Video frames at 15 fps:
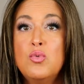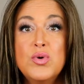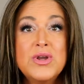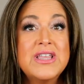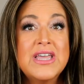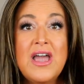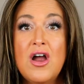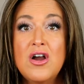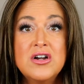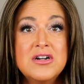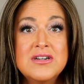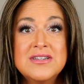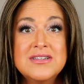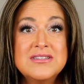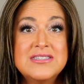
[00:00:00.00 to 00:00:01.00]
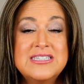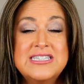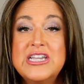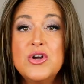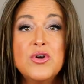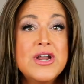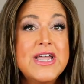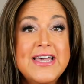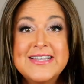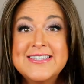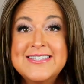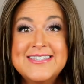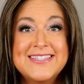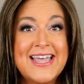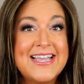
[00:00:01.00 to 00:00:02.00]
really aren't
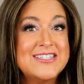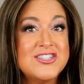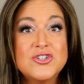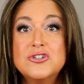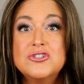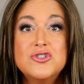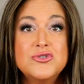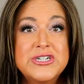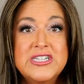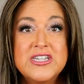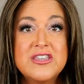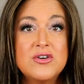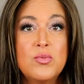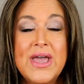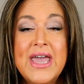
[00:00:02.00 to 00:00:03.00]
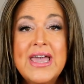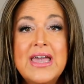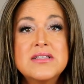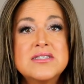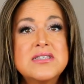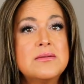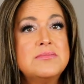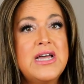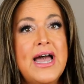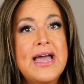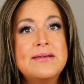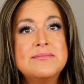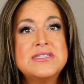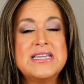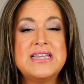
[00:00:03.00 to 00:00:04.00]
serious like surgery to the wig and
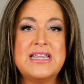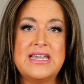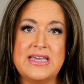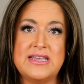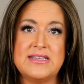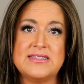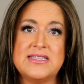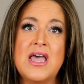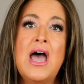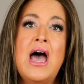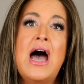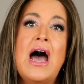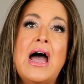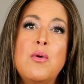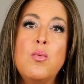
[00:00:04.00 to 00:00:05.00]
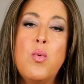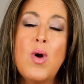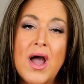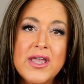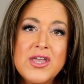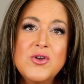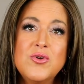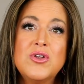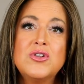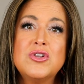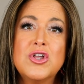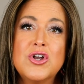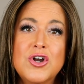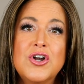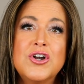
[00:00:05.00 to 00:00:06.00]
sometimes it is. I want you to
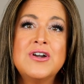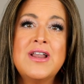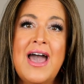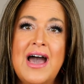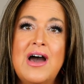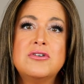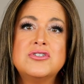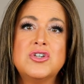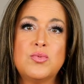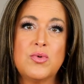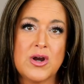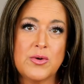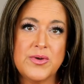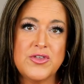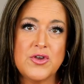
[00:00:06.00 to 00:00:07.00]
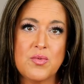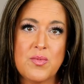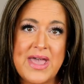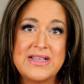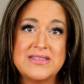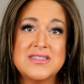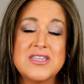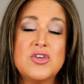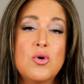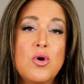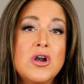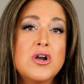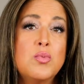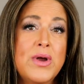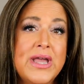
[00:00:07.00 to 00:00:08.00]
learn how to work with your wigs.
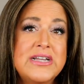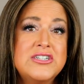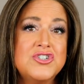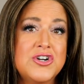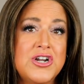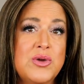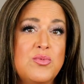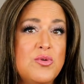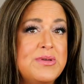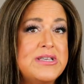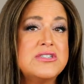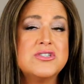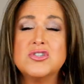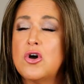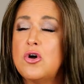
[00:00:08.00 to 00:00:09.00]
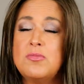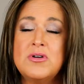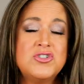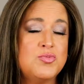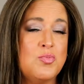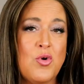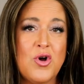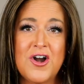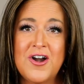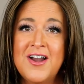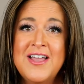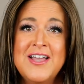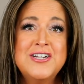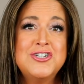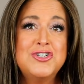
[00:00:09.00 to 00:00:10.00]
Your wig journey will be so much more